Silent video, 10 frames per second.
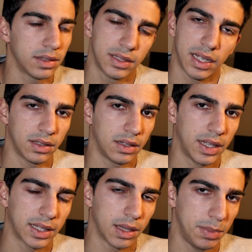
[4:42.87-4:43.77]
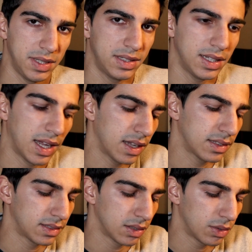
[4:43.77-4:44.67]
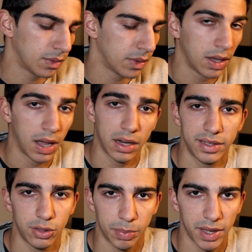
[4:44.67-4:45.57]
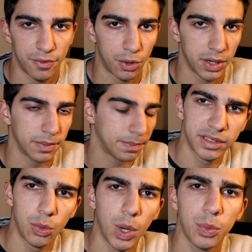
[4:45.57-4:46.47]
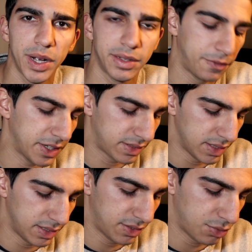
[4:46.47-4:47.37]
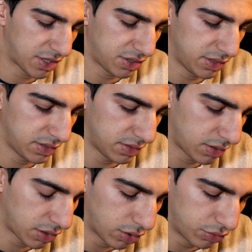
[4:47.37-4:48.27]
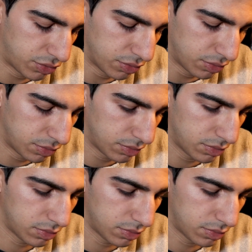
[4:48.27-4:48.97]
that like the PC has, so unless you pay for it. So one way to fix this is to actually go to